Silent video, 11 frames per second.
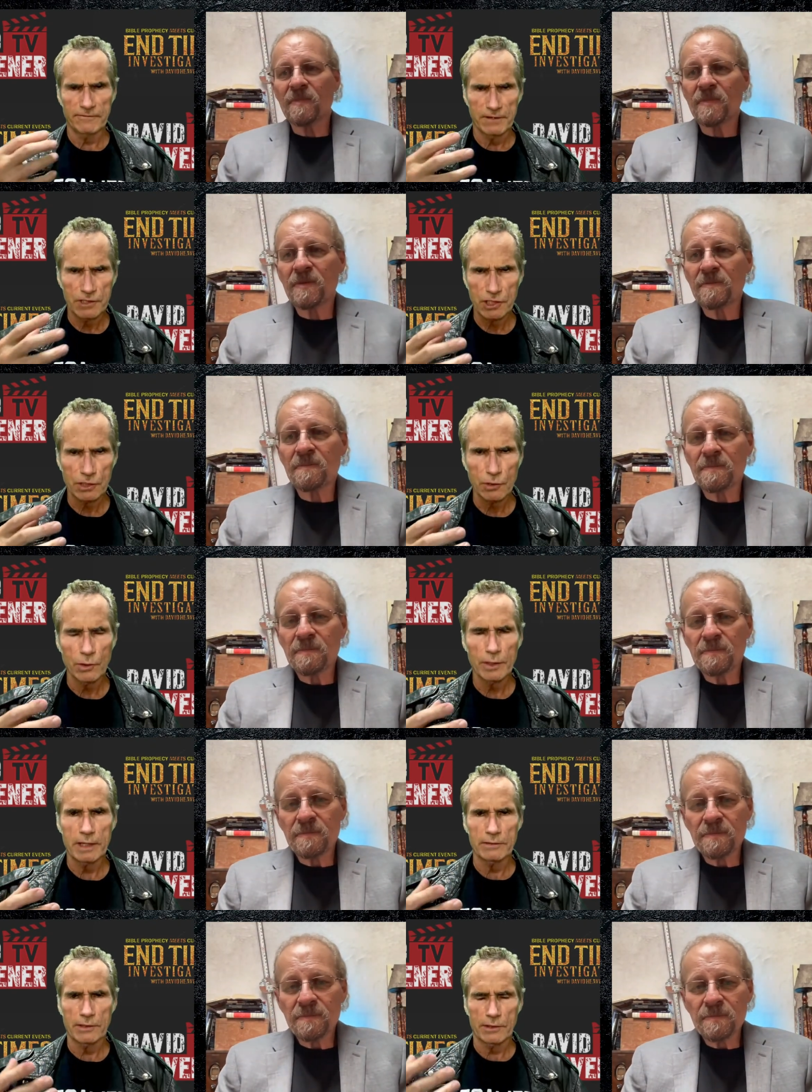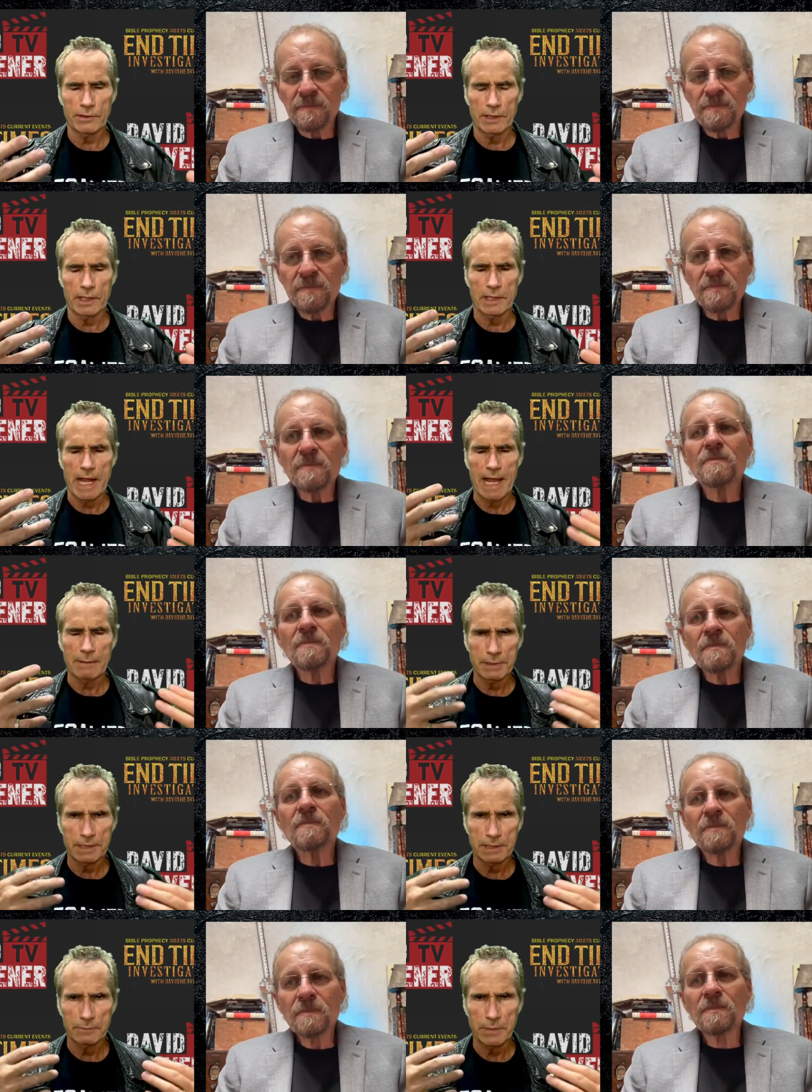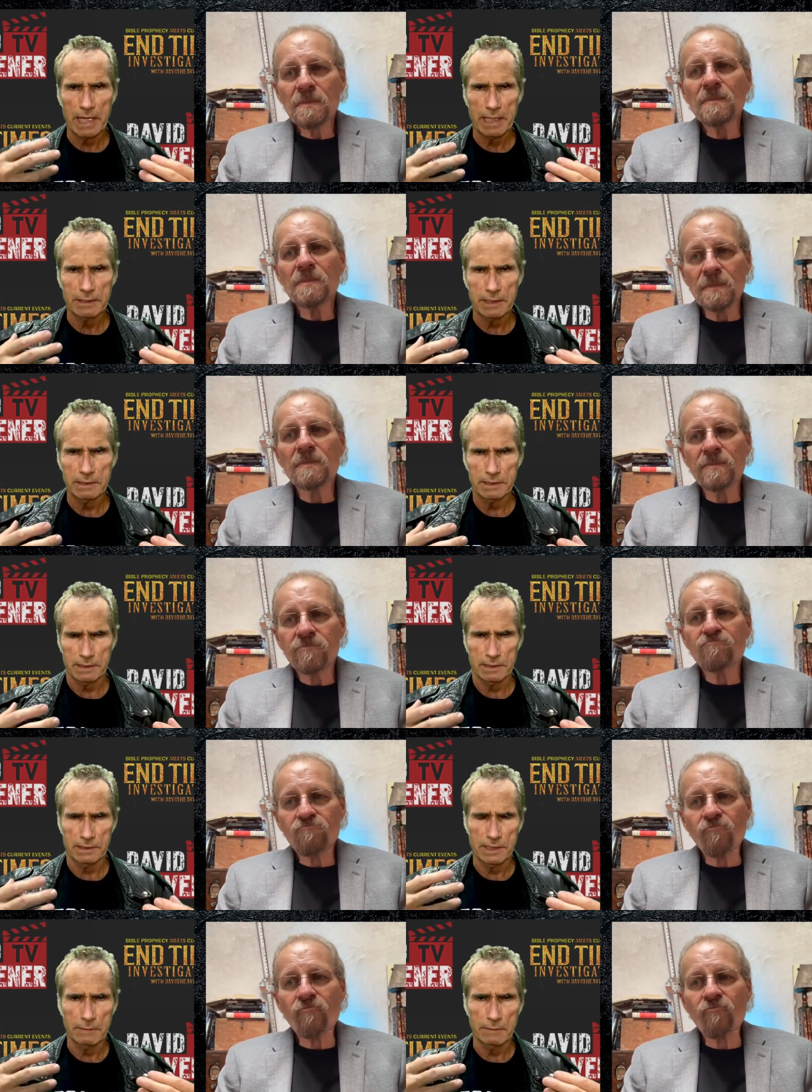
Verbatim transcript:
Speaker 1: physical and they're inhabited by these